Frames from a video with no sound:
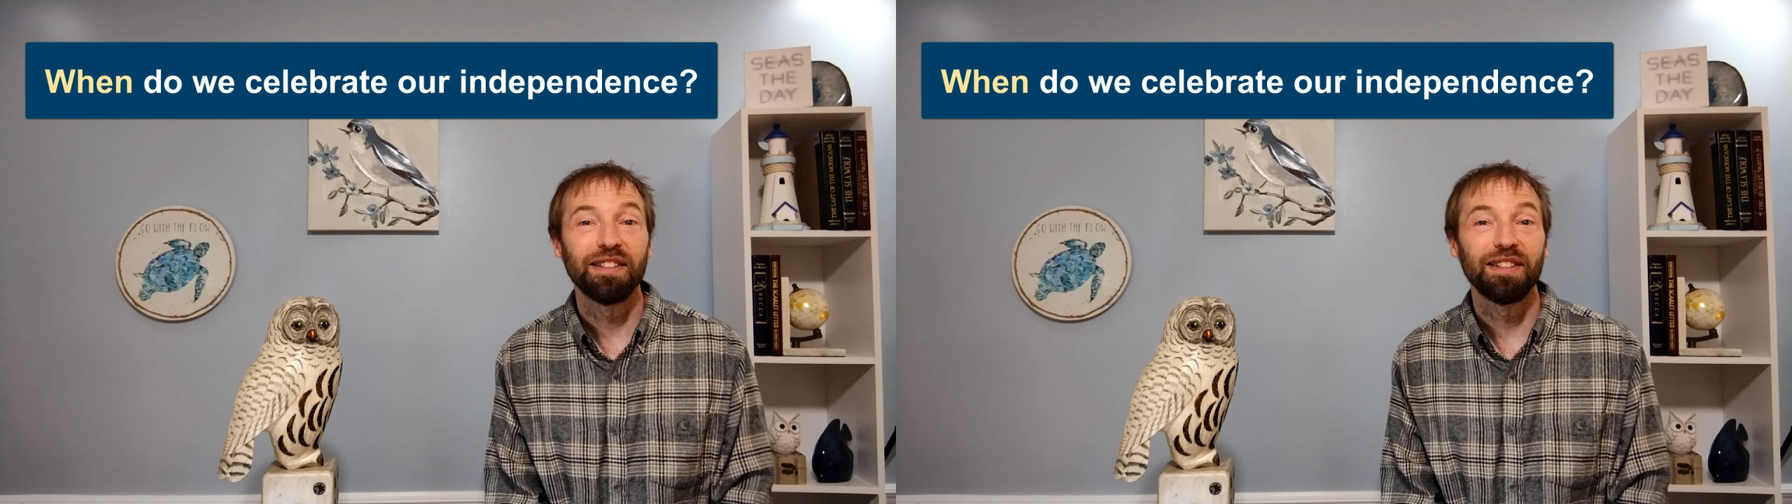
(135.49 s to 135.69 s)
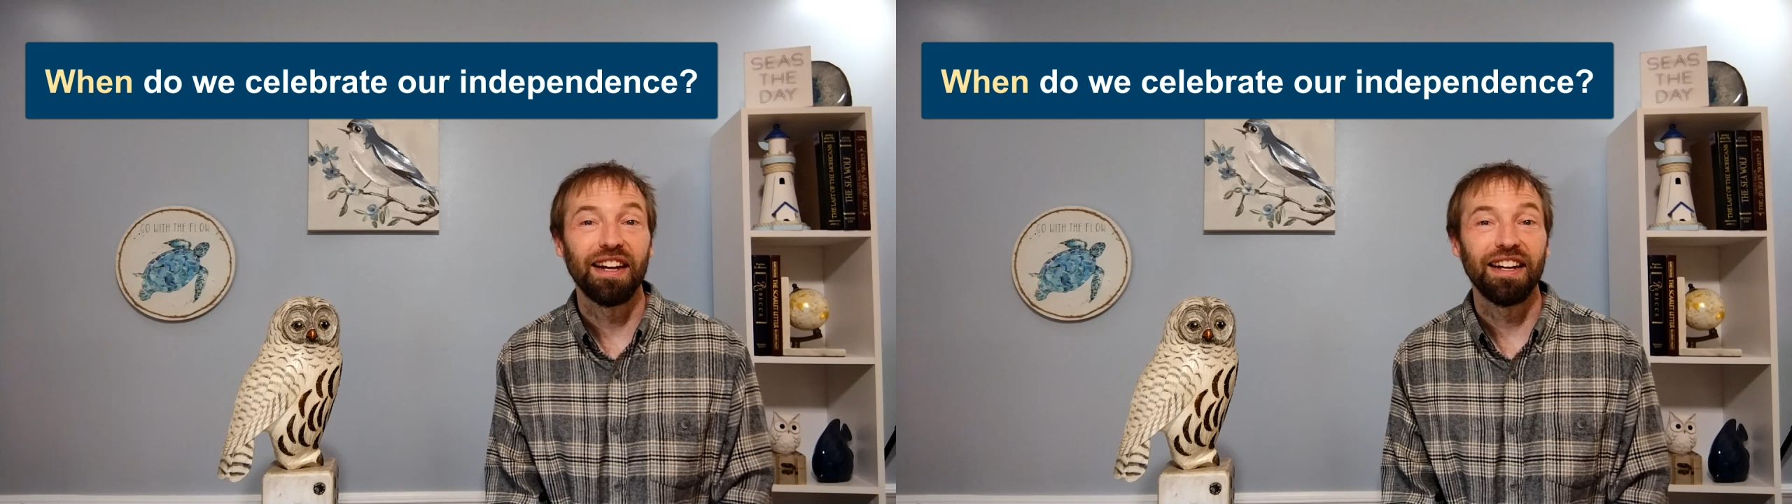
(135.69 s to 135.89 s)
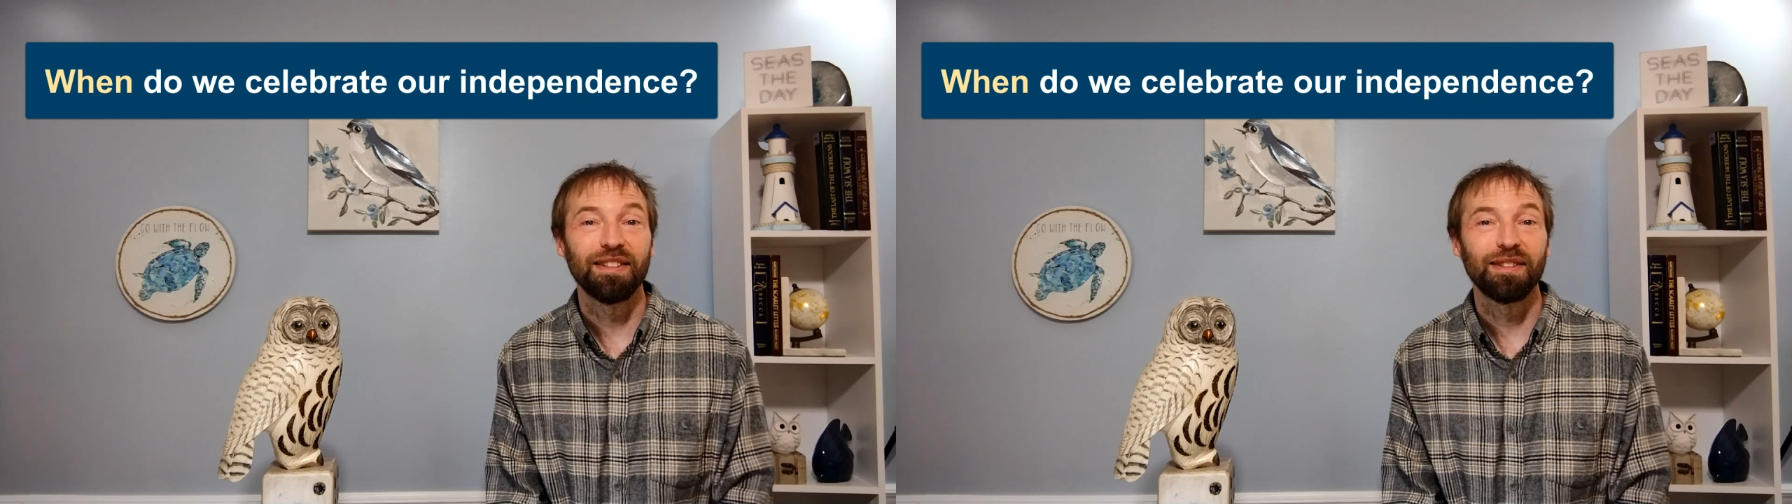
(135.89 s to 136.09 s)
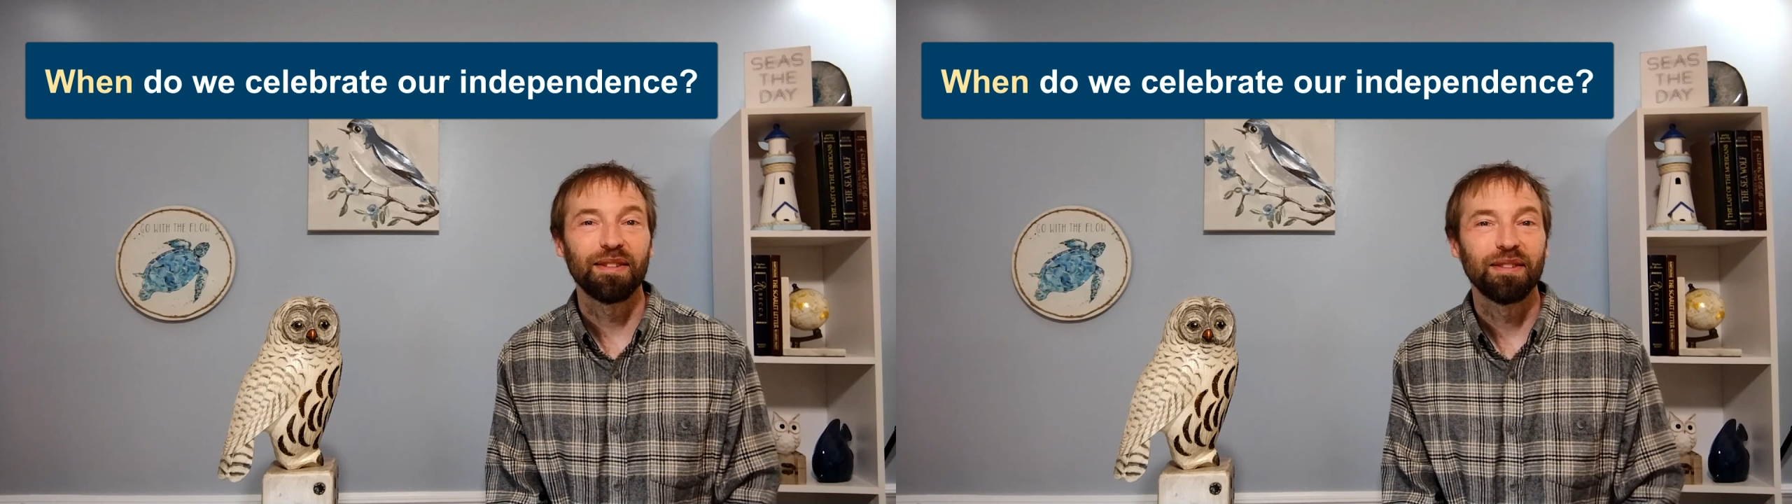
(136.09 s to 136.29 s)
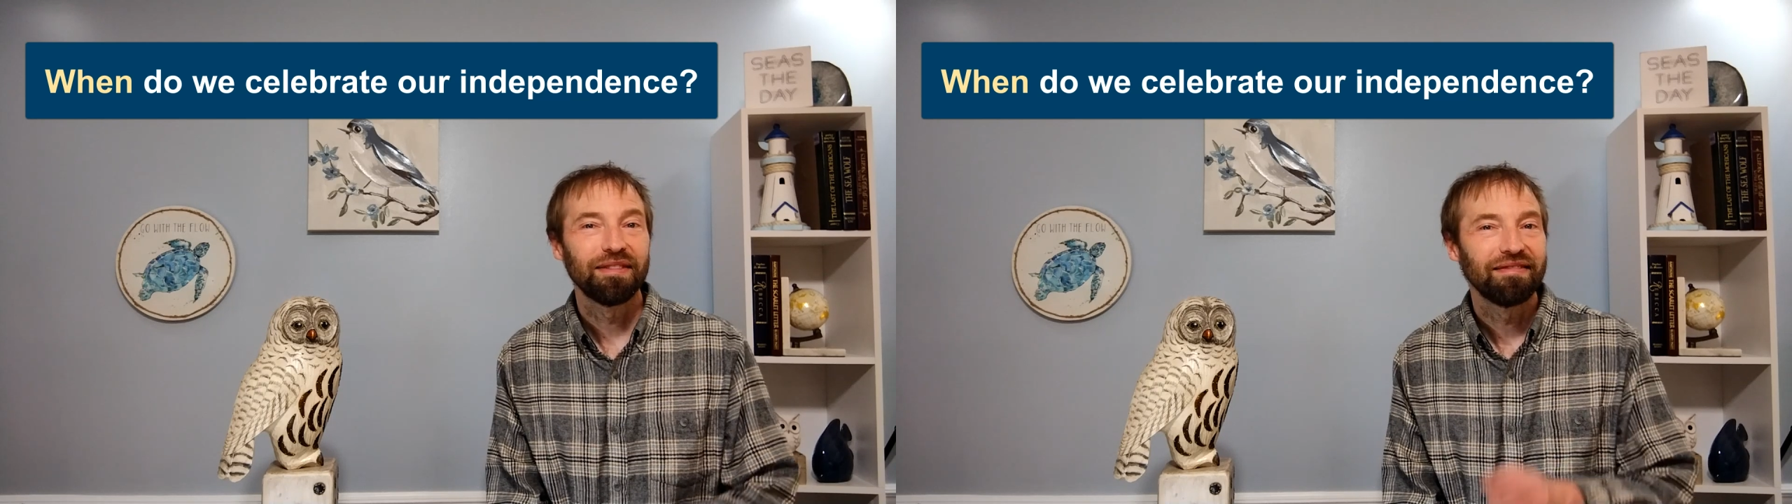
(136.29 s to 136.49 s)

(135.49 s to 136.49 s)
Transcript: States?